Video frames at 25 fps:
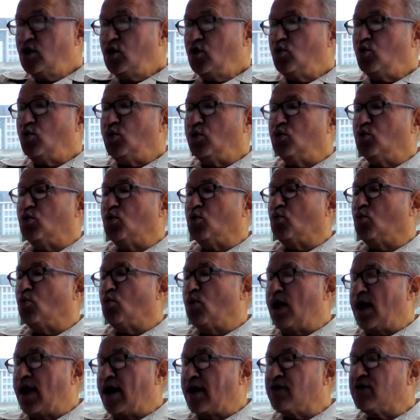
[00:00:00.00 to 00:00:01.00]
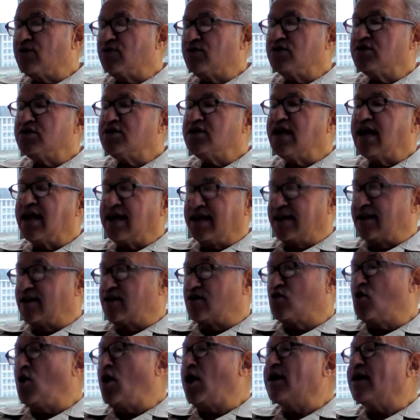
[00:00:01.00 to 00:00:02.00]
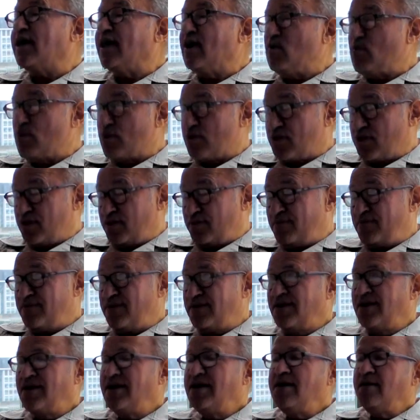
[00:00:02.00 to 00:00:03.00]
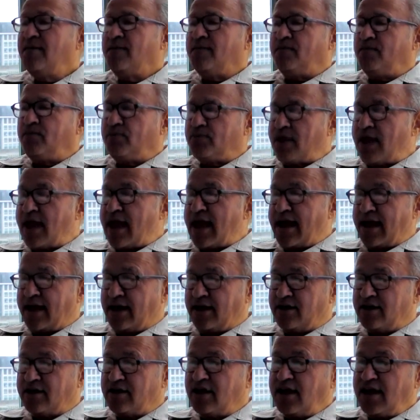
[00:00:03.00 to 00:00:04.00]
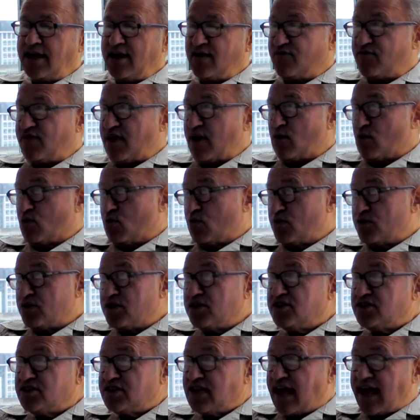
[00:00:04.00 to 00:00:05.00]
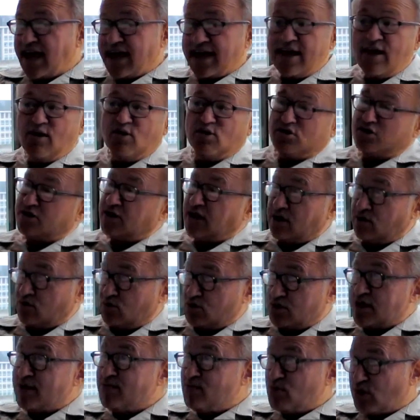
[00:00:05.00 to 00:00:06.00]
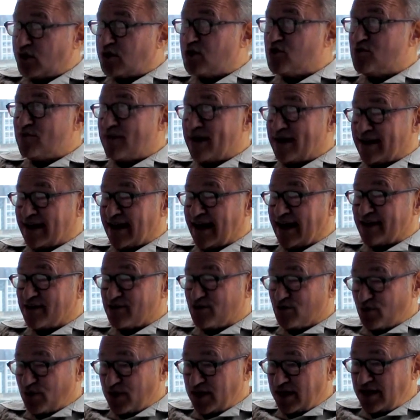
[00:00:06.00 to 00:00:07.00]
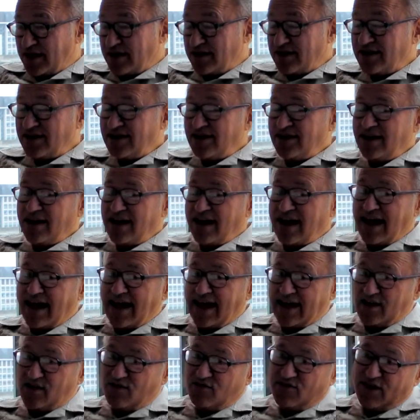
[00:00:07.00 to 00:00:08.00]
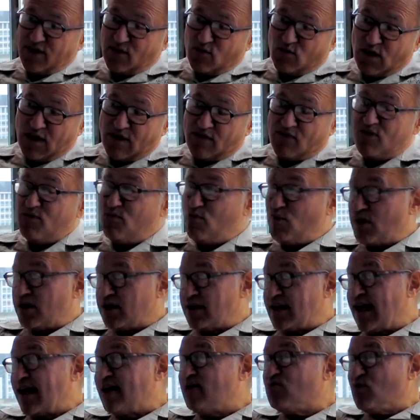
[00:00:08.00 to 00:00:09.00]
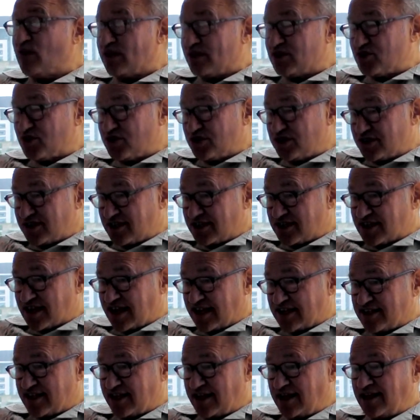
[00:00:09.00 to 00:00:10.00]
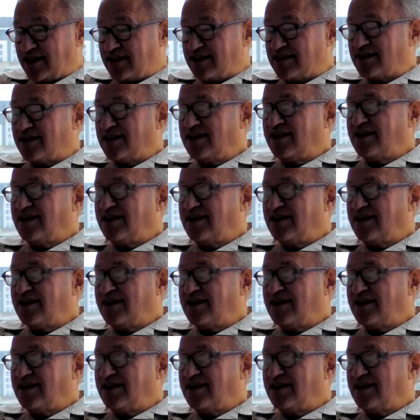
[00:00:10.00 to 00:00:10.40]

We were rather talking with them. And if they were saying, here's an interesting book you might like to read, and if they read the book and had questions discussing it,